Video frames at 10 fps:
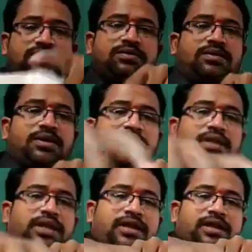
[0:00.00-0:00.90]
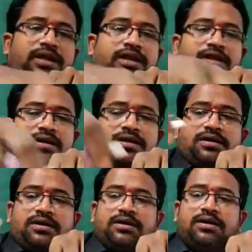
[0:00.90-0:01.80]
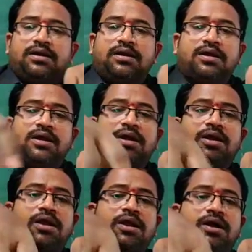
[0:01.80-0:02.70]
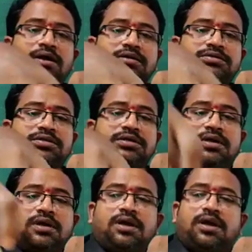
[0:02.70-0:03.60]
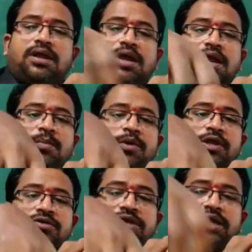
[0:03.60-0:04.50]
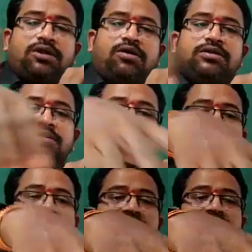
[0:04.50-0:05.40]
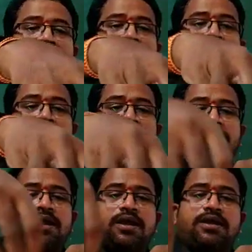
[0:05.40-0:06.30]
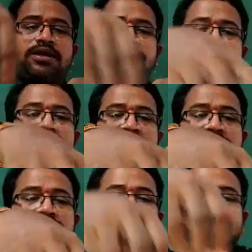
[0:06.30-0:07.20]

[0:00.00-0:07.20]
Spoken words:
so in a clean cloth, I am going to take all these onions.